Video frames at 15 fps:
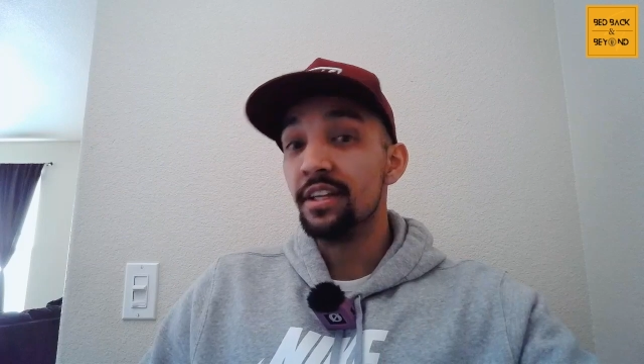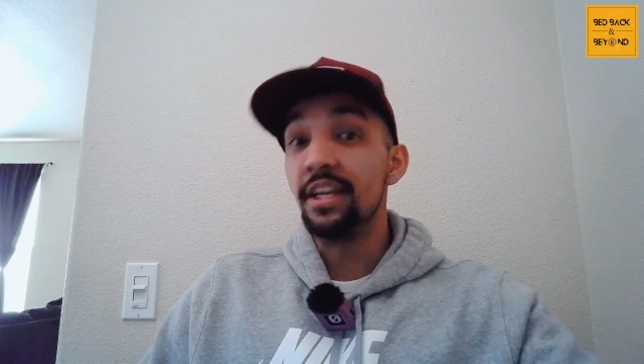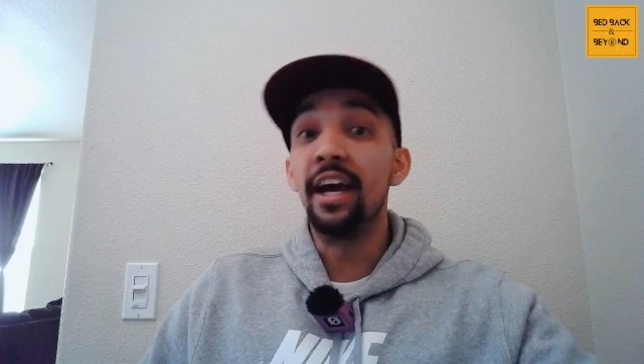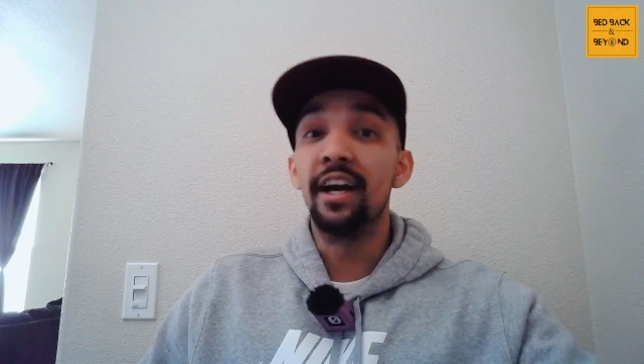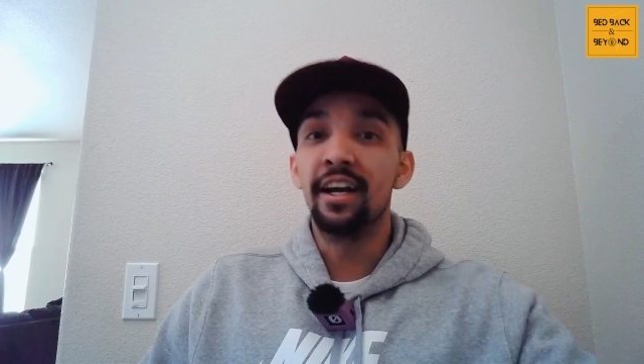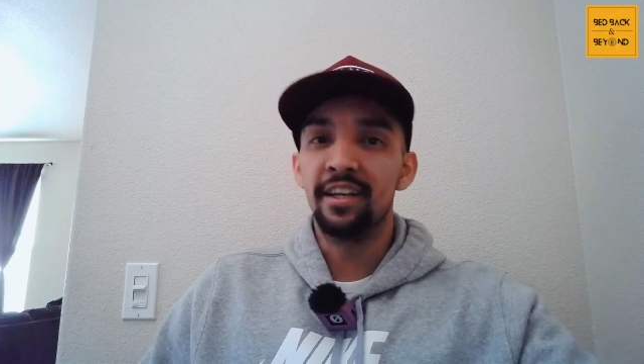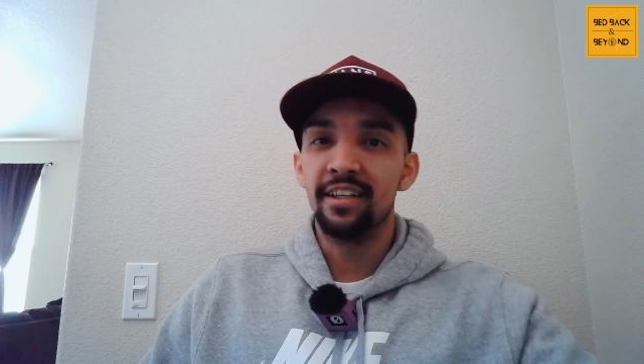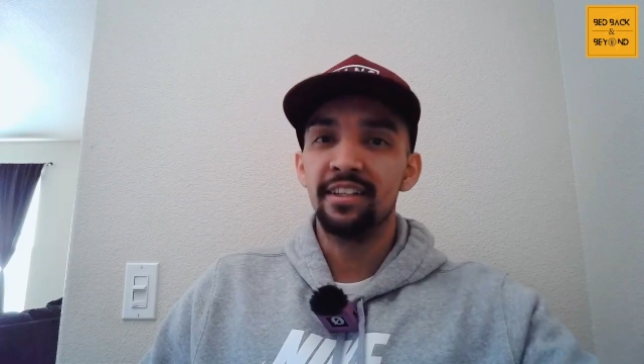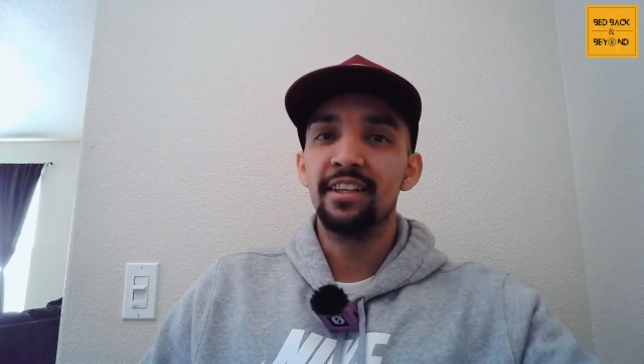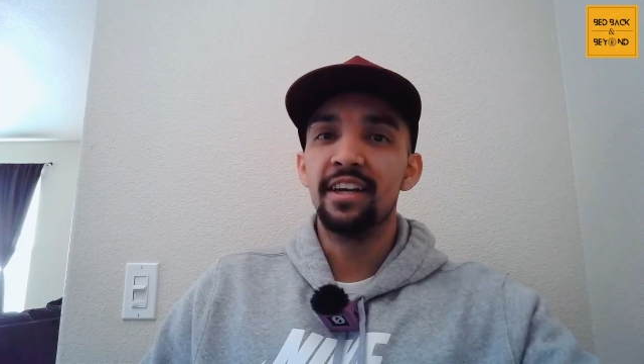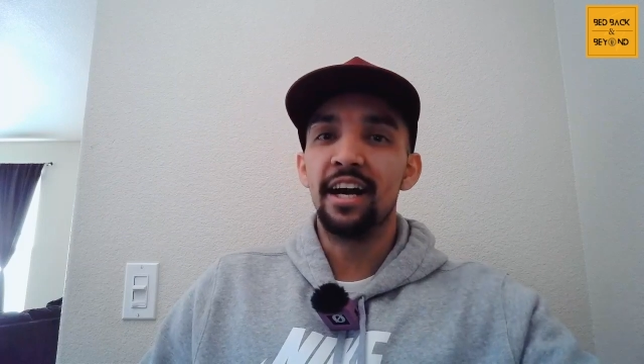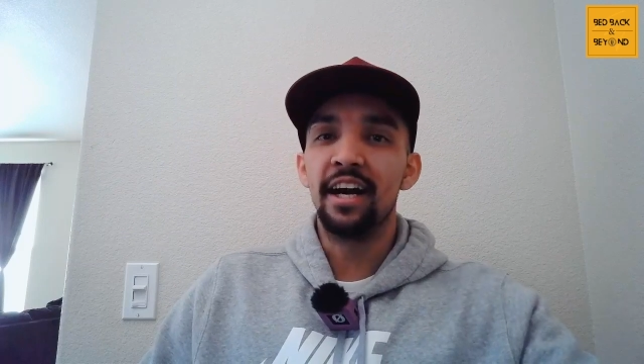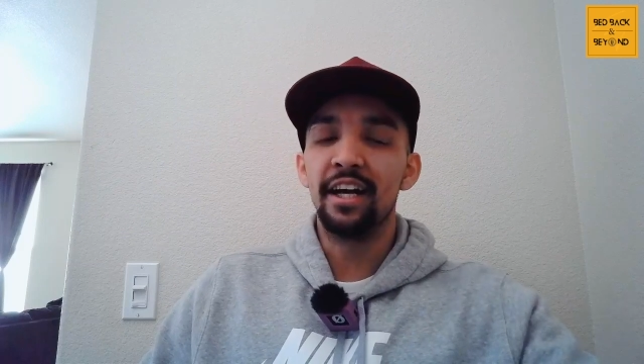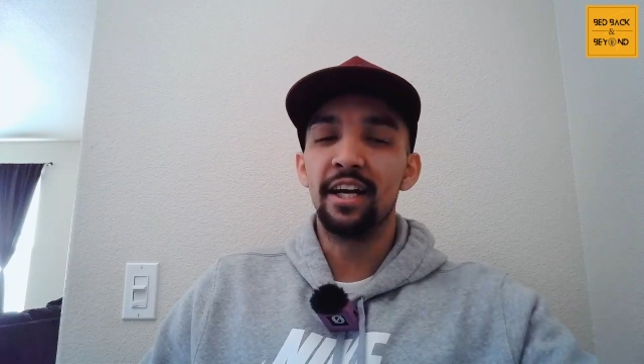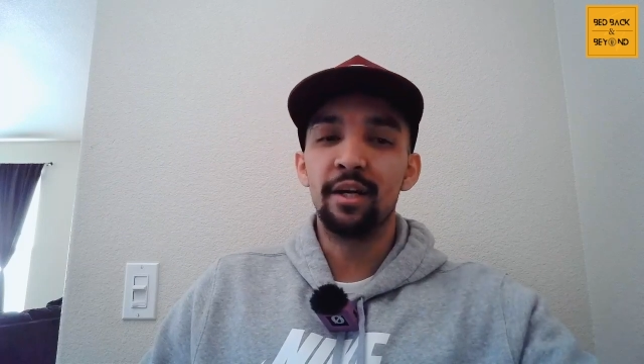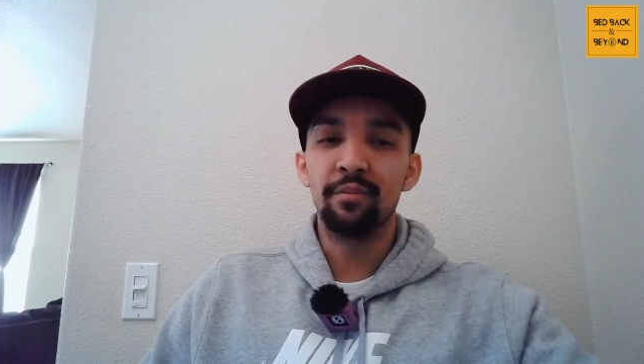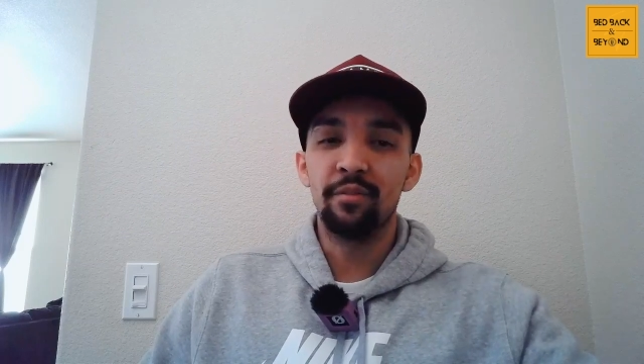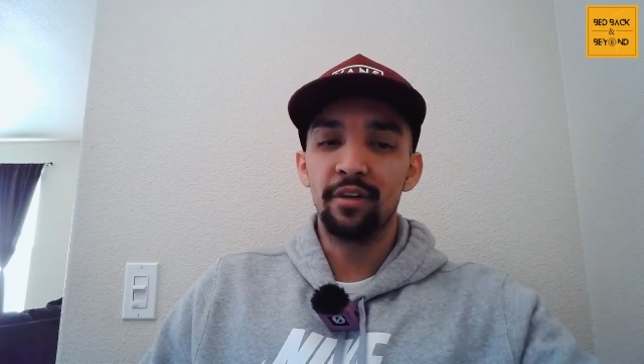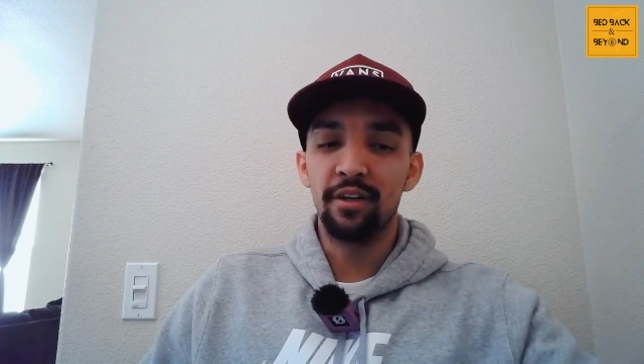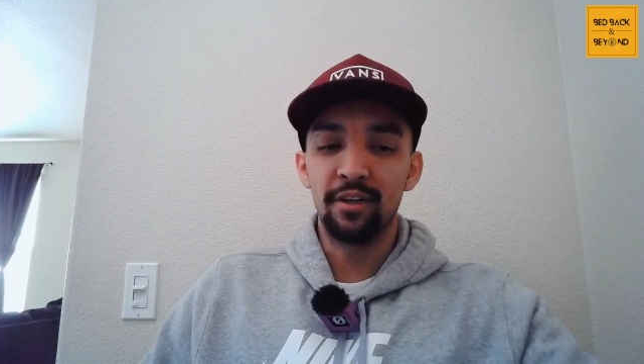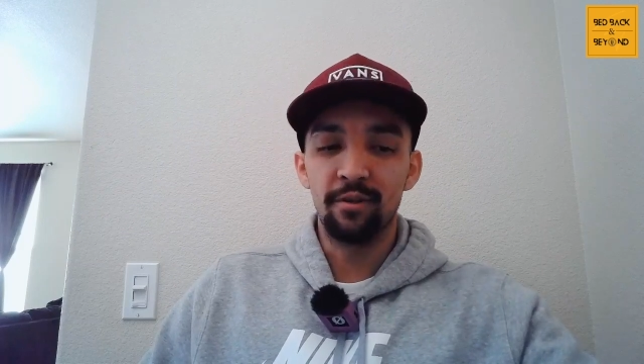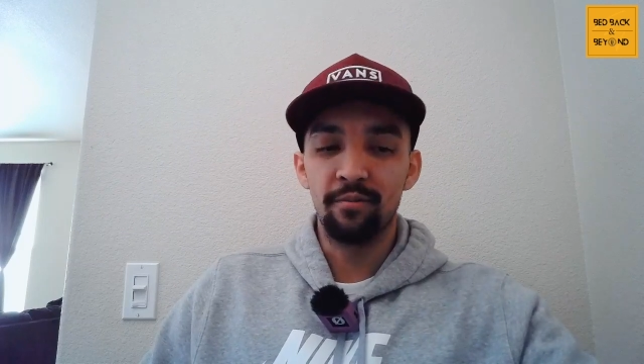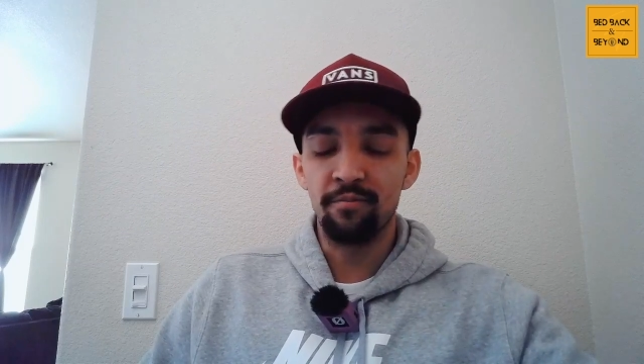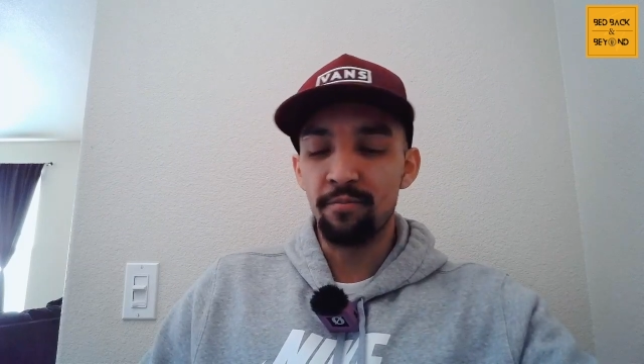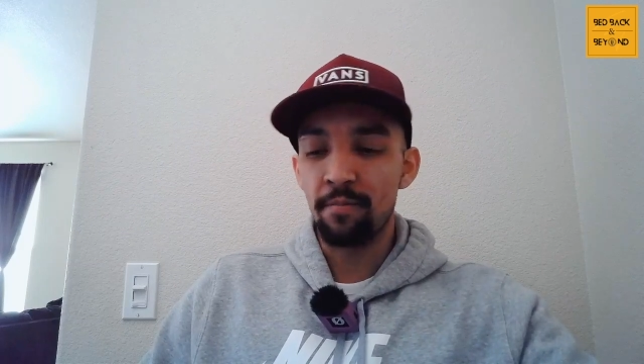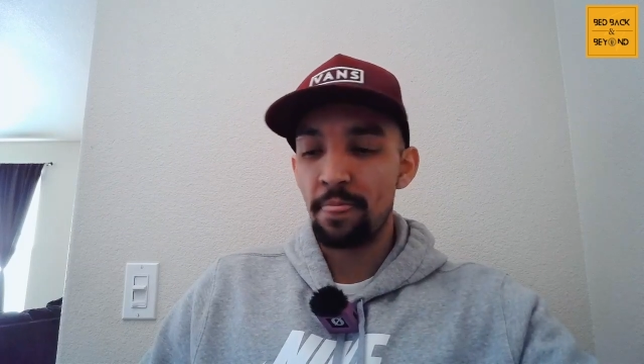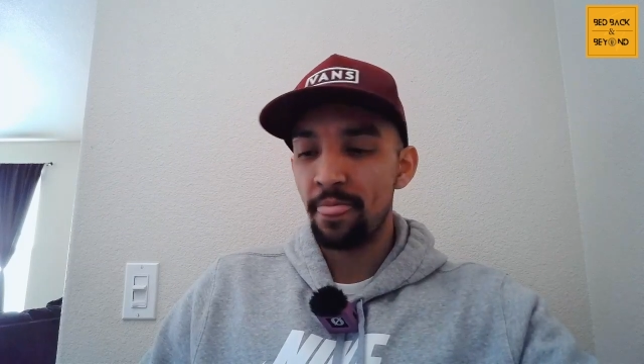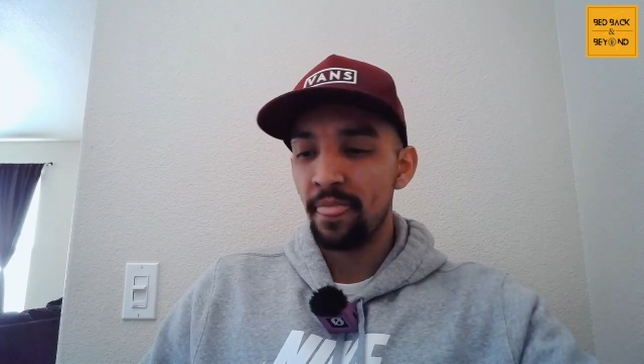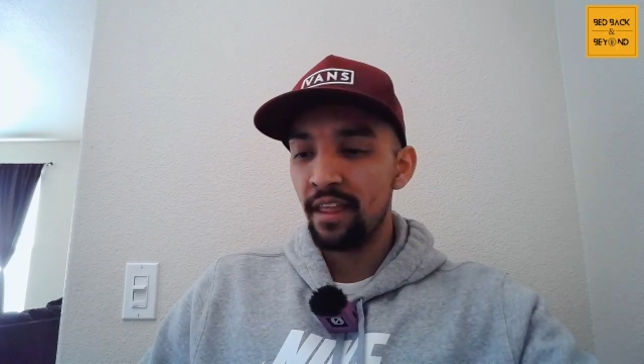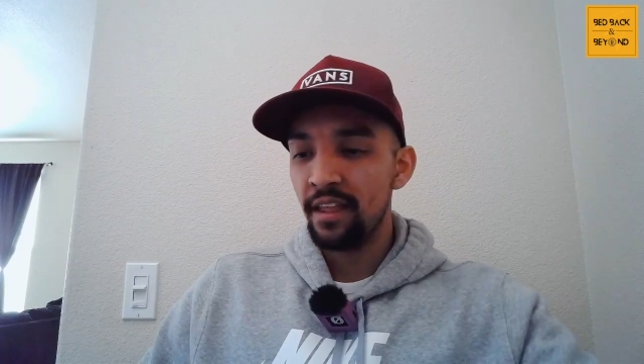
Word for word: Yeah, I am. Um,